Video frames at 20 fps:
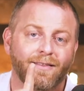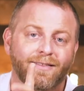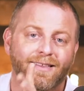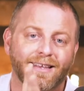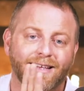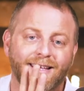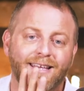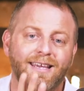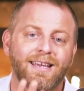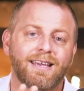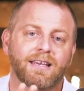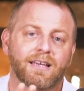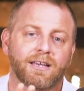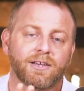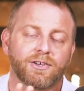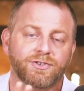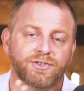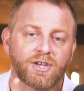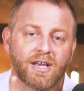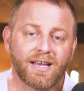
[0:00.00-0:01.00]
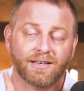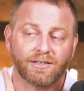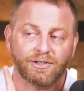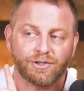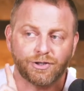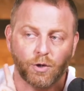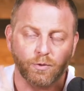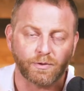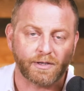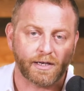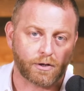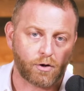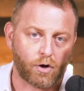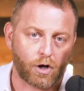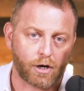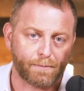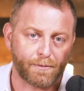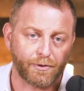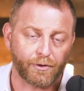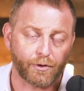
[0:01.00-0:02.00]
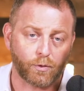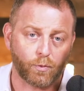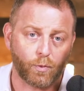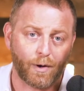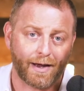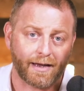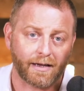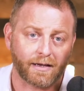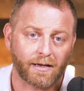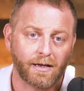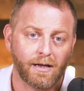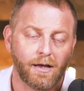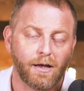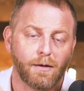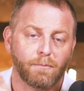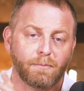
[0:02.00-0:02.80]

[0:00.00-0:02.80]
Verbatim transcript: The key is don't get caught up in their wake